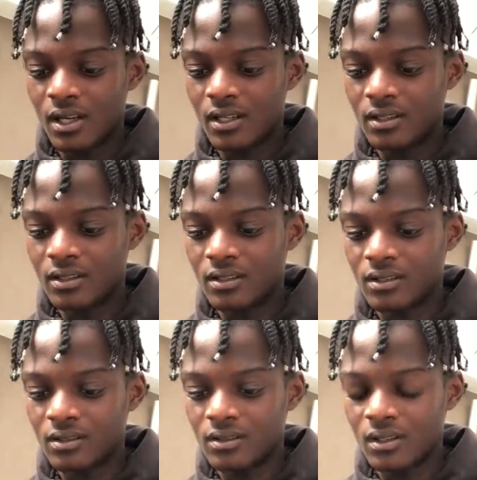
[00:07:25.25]
and
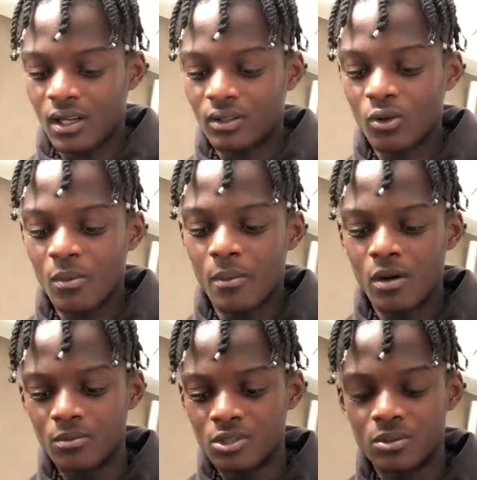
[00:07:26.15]
I told my
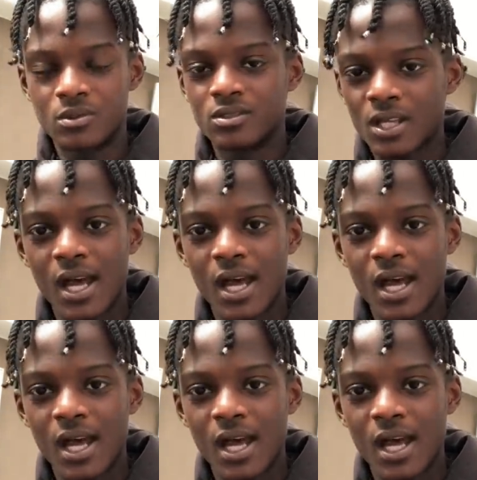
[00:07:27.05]
mum she was